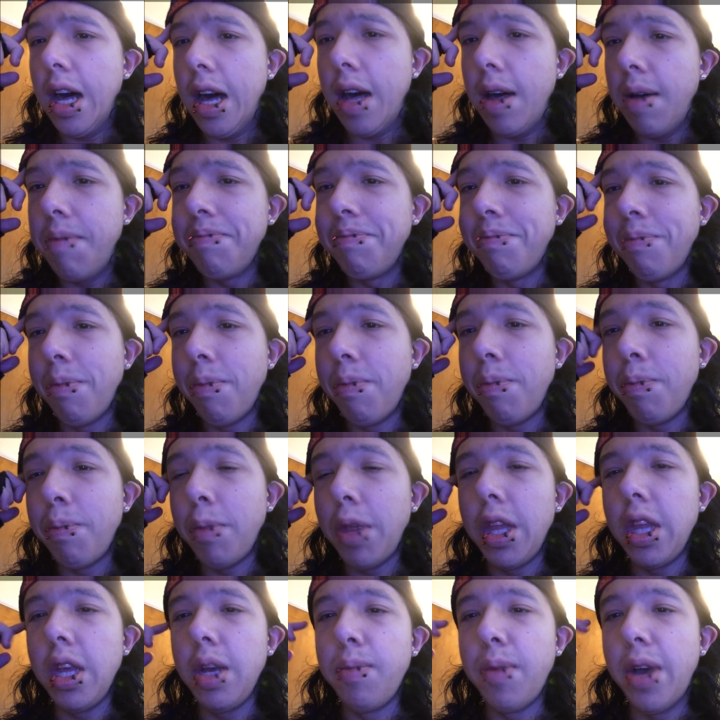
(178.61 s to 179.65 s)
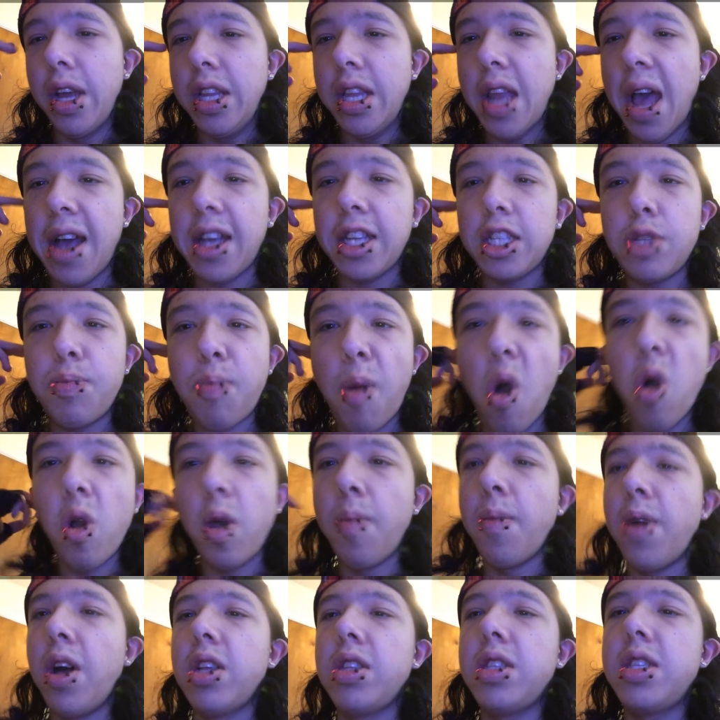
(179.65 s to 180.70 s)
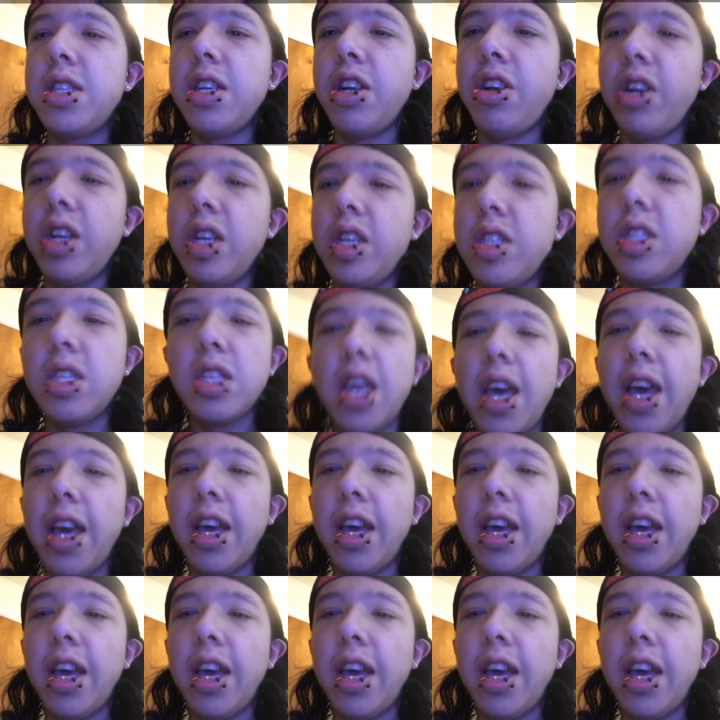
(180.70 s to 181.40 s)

um my next Pokemon series,